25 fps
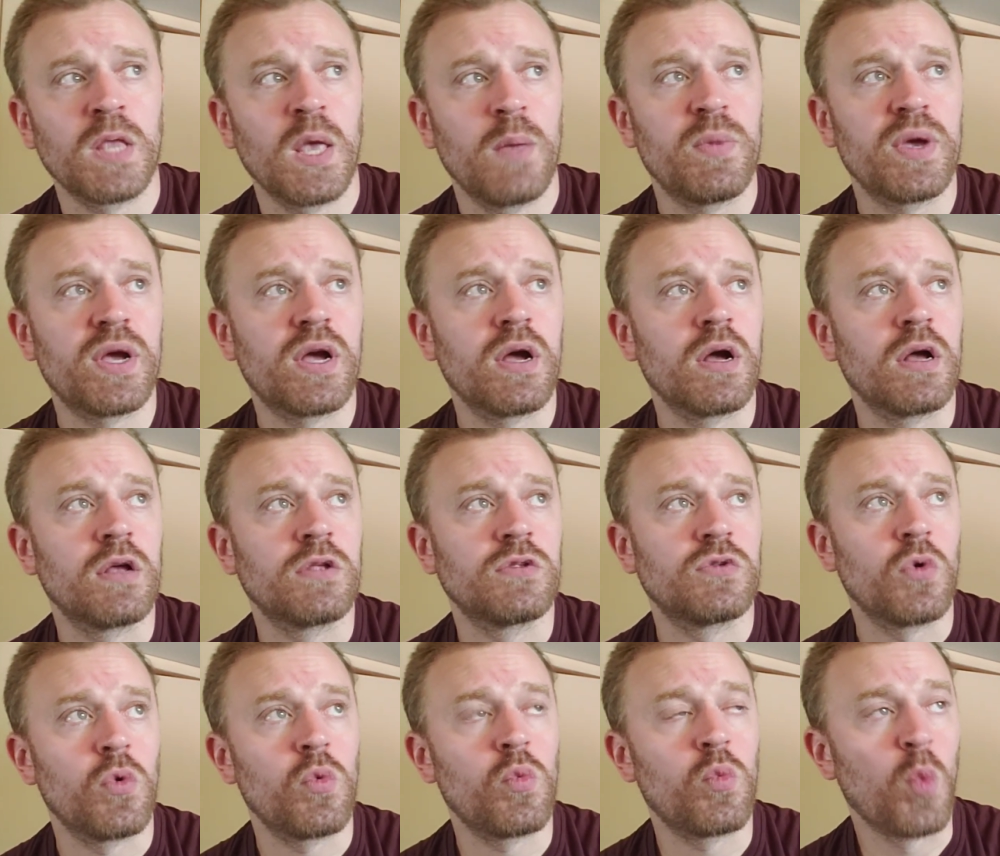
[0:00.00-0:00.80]

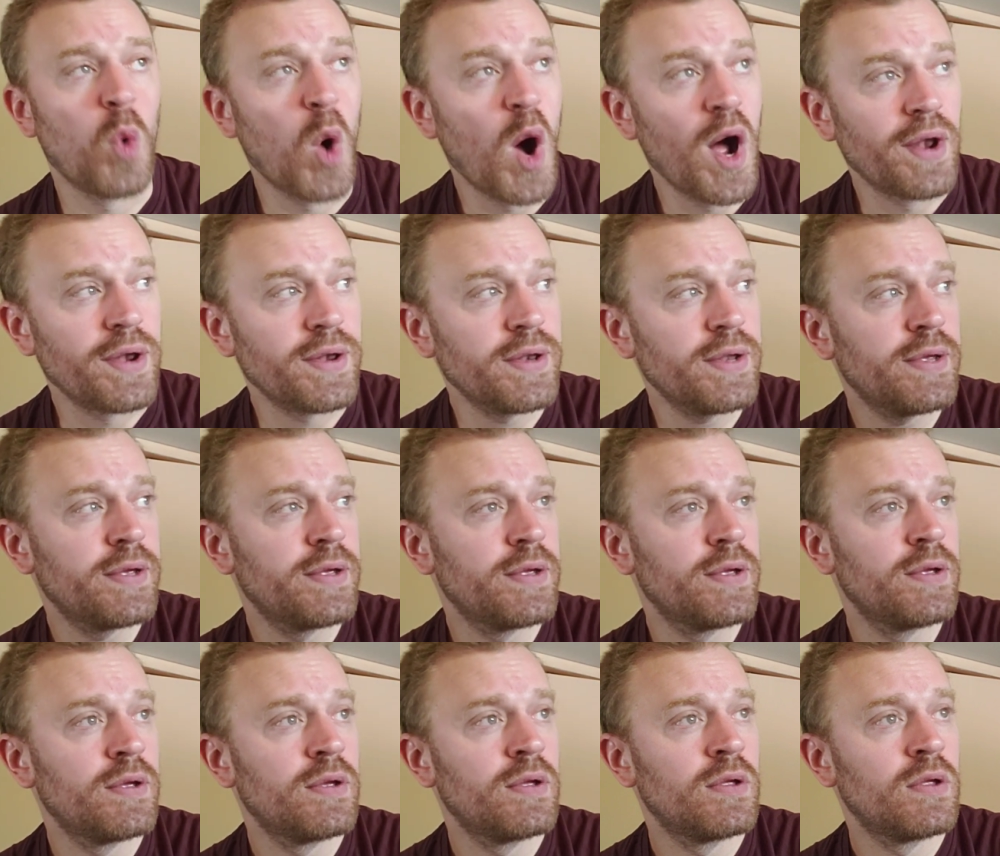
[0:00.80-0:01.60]
Because one
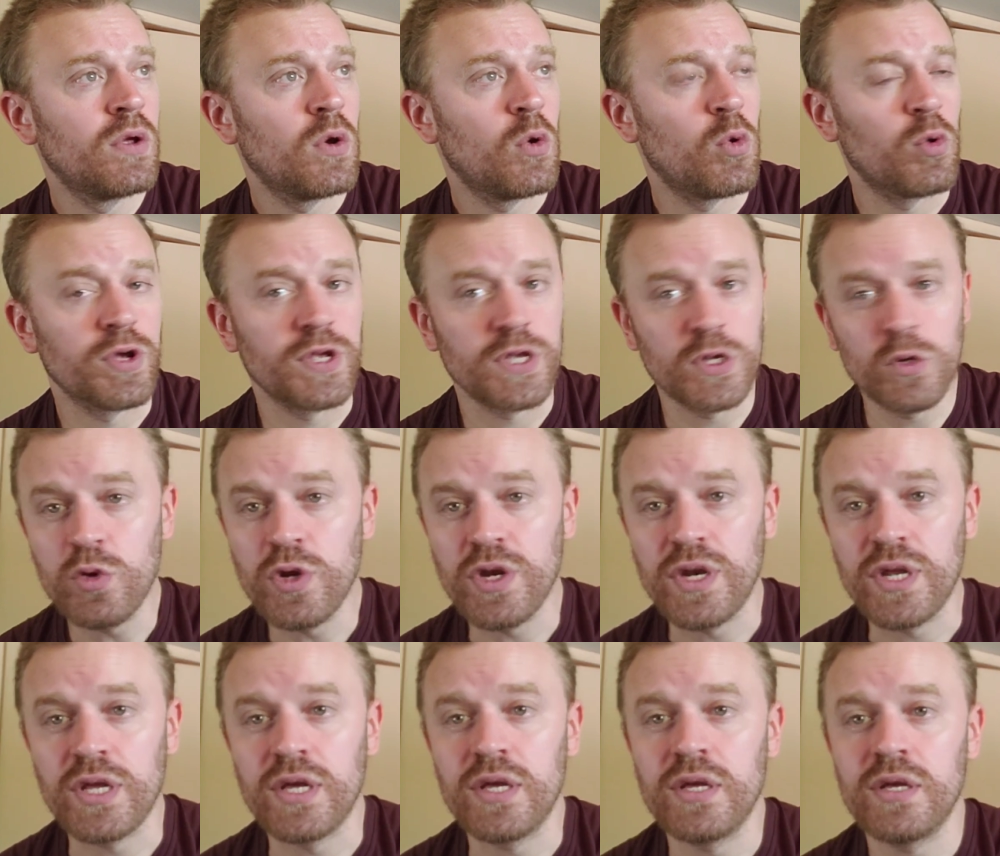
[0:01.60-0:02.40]
or
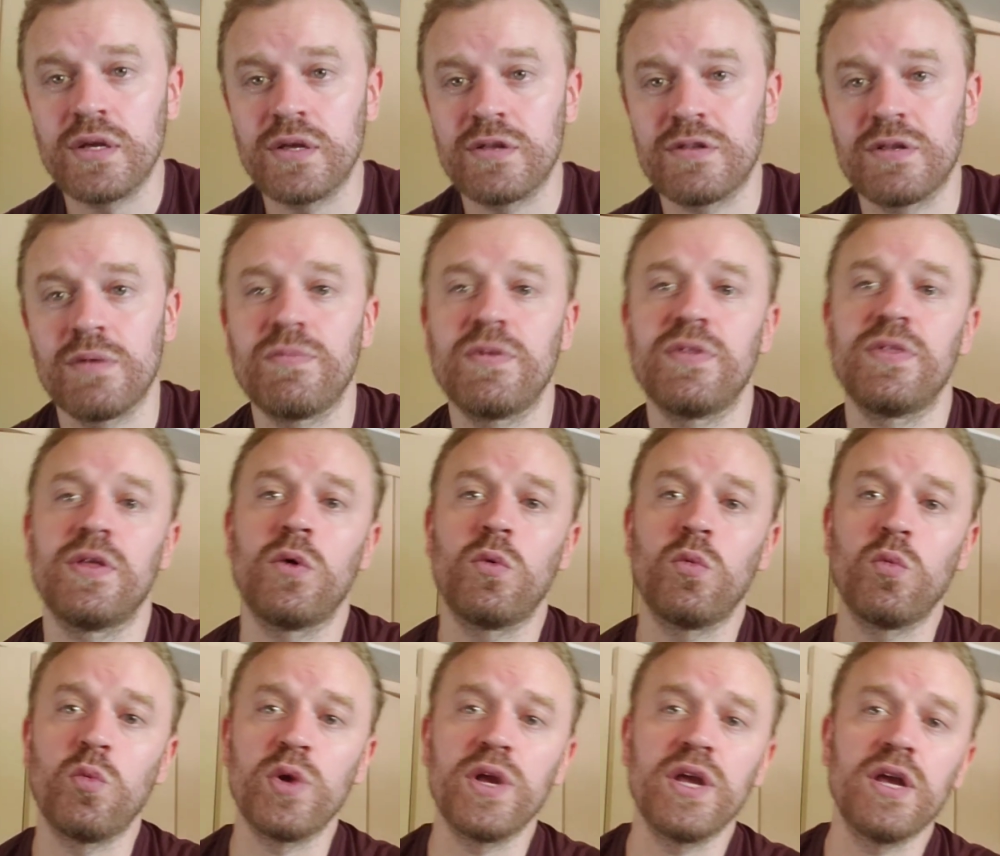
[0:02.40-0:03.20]
unity is something
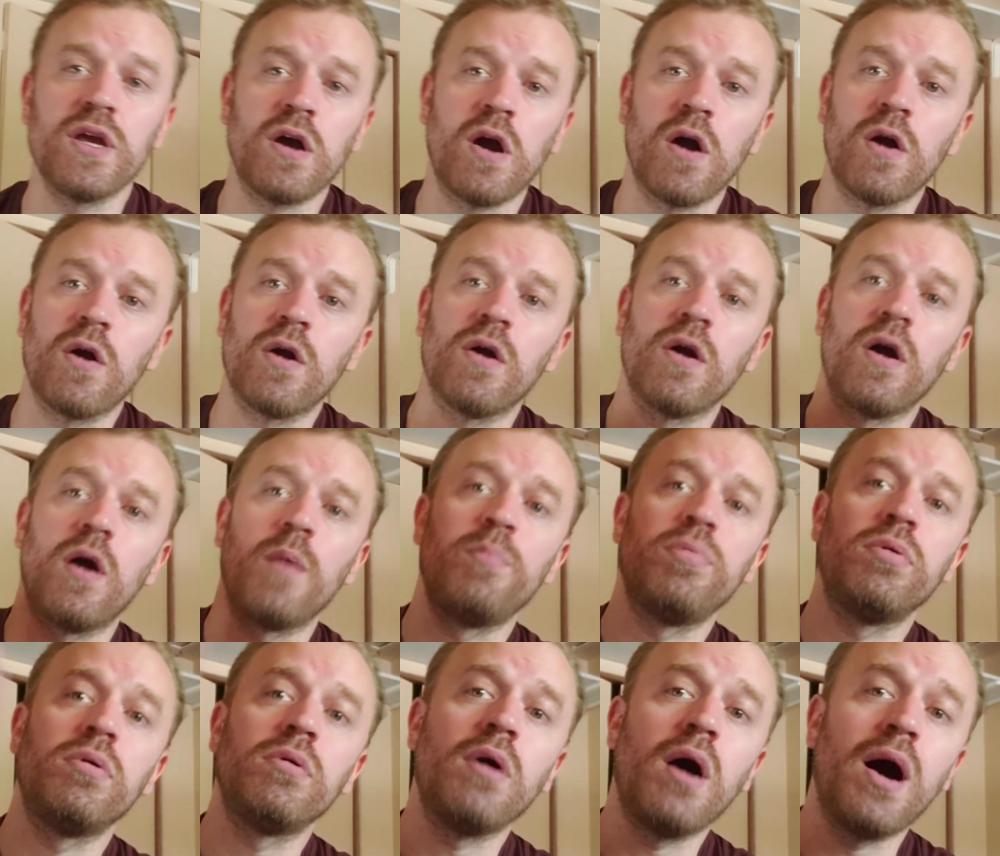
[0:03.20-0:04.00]
that we are
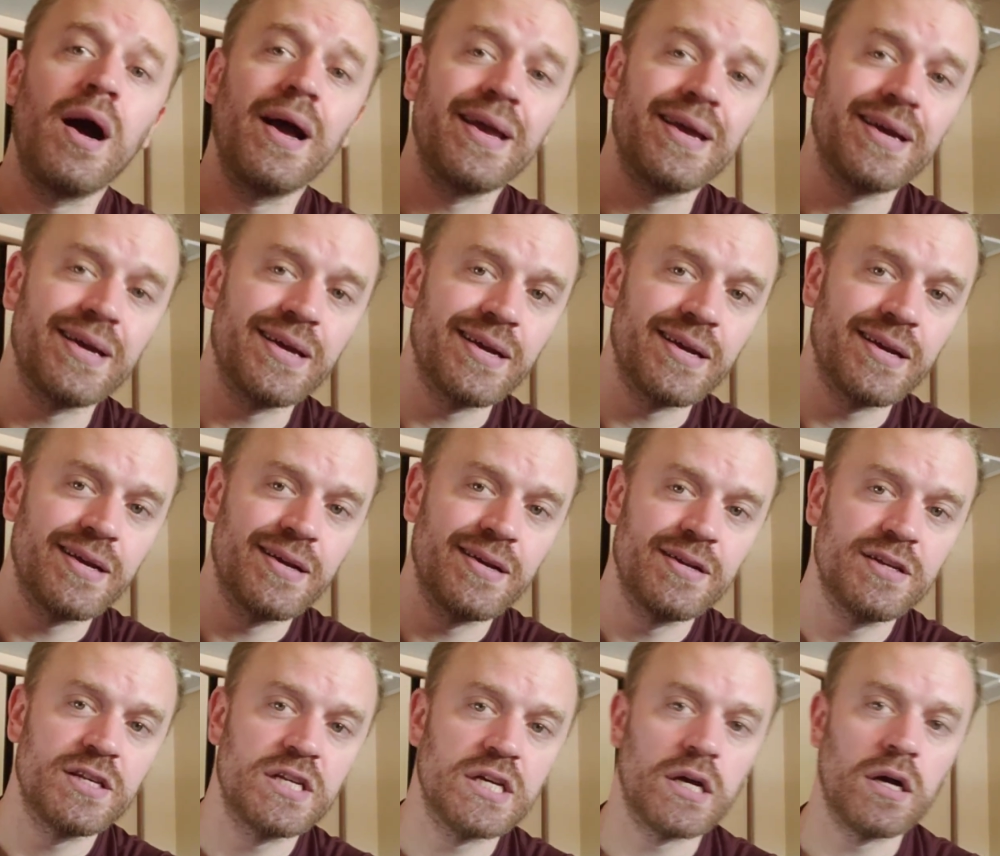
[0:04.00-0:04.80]
applying
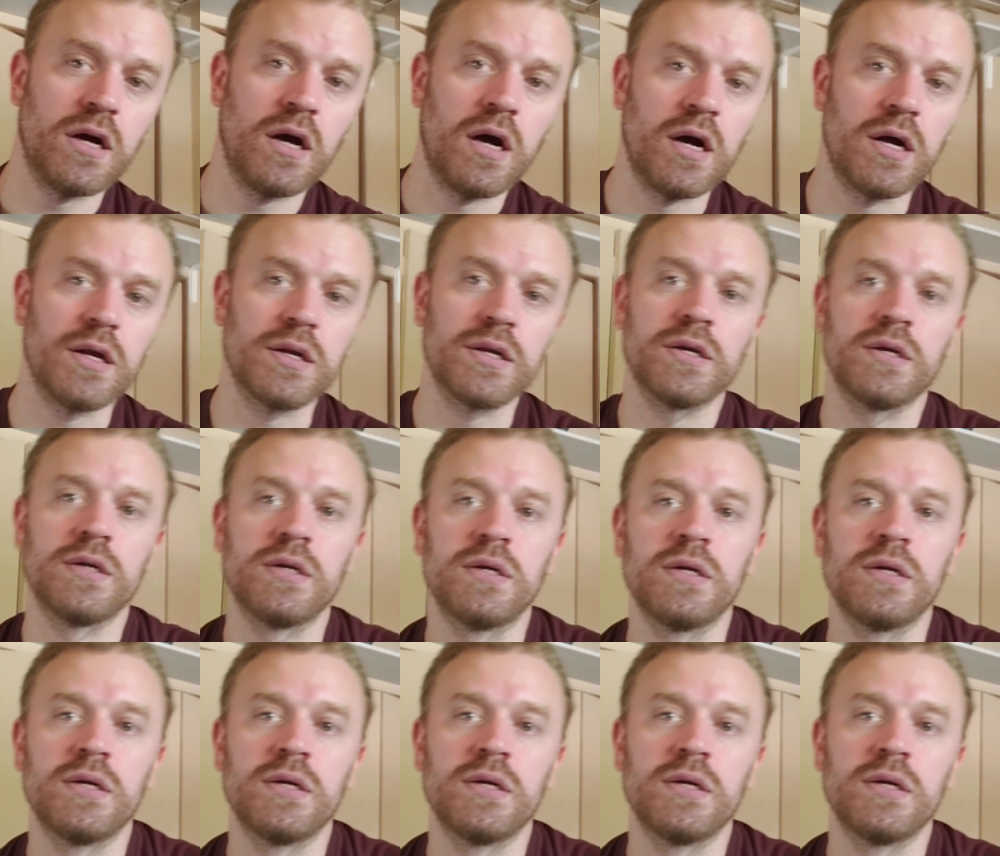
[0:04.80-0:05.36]
to God.